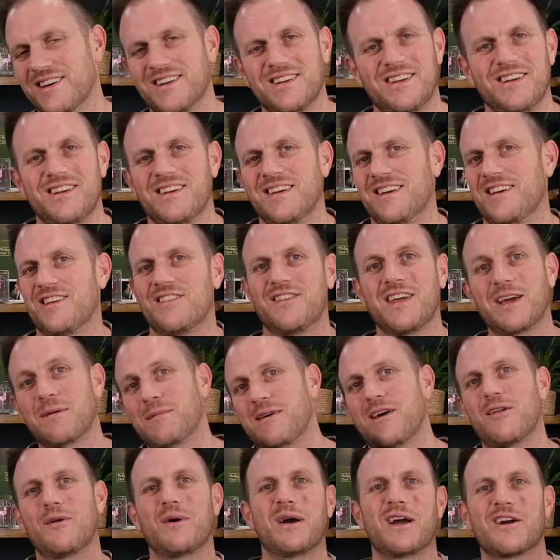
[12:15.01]
You think it'd be
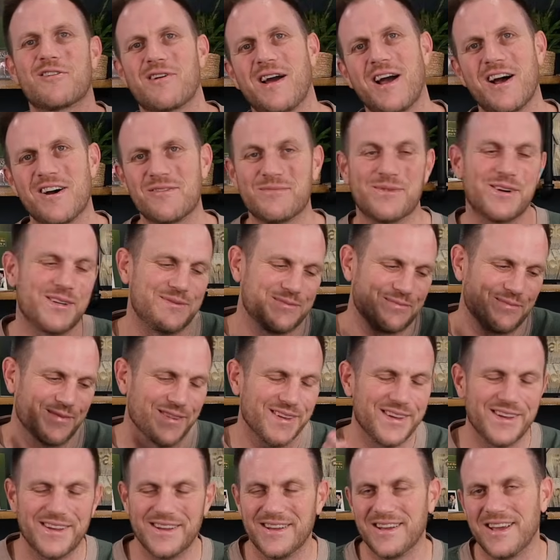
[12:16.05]
the other way around, but
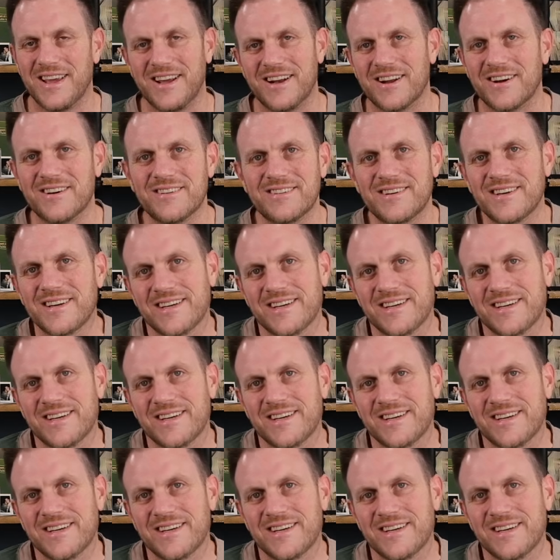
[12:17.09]
you know,